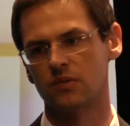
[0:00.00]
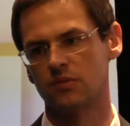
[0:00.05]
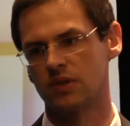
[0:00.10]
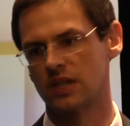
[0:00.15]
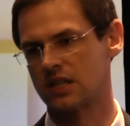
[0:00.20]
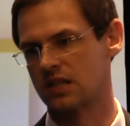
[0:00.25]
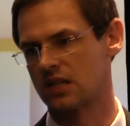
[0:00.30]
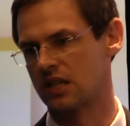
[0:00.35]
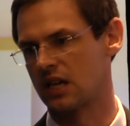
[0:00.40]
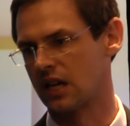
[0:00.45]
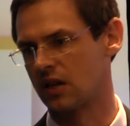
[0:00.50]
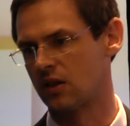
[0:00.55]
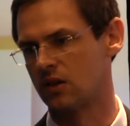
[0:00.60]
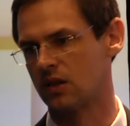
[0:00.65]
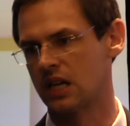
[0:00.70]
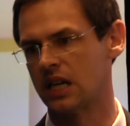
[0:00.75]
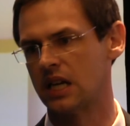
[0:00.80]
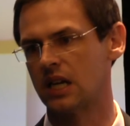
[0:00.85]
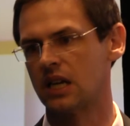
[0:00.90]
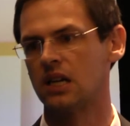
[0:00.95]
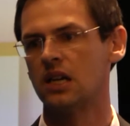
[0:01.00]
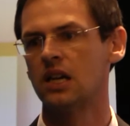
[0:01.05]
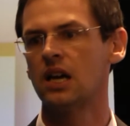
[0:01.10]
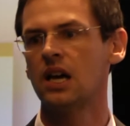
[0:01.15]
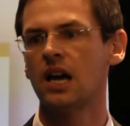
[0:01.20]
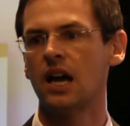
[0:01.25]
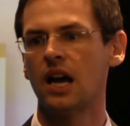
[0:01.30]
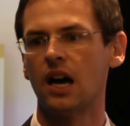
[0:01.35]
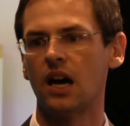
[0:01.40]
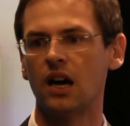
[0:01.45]
in places like Holguin,
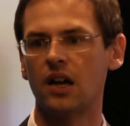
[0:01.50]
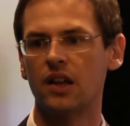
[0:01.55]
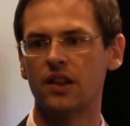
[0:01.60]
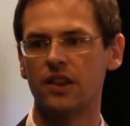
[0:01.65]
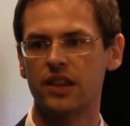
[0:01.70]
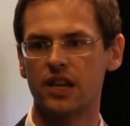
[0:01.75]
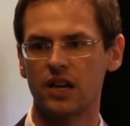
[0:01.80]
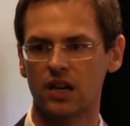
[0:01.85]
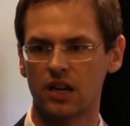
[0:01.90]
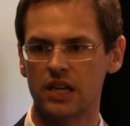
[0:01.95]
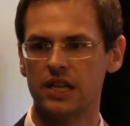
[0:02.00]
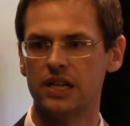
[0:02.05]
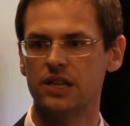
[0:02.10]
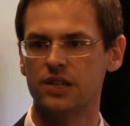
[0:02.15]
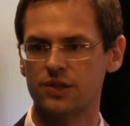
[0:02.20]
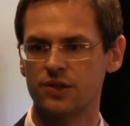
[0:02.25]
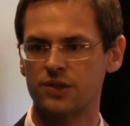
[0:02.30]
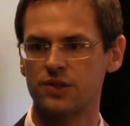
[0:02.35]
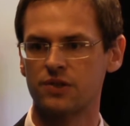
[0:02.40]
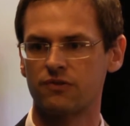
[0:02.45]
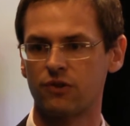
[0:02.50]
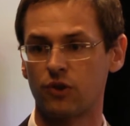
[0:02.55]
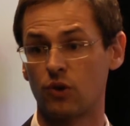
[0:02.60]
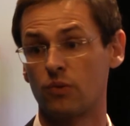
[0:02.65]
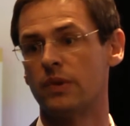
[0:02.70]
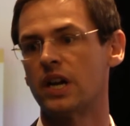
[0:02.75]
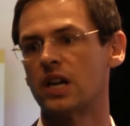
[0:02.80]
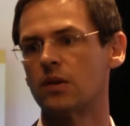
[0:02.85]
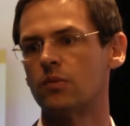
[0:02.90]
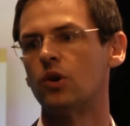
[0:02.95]
there is
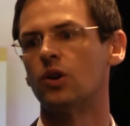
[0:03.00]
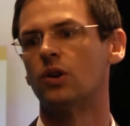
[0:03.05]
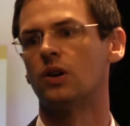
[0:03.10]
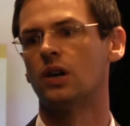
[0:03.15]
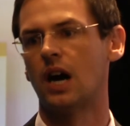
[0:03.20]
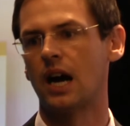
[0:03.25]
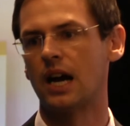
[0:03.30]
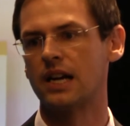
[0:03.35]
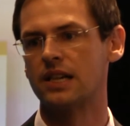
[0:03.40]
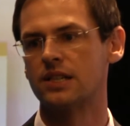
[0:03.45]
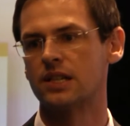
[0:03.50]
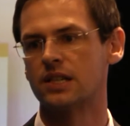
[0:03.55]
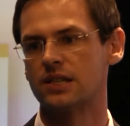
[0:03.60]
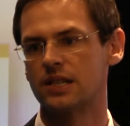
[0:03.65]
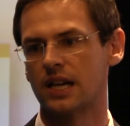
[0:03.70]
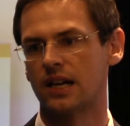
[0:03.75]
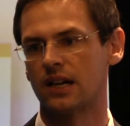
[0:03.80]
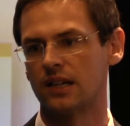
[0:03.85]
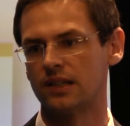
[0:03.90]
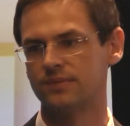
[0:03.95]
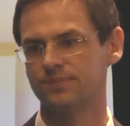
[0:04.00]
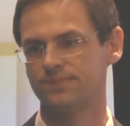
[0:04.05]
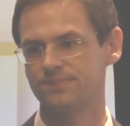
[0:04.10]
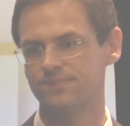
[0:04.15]
formidable IT talent.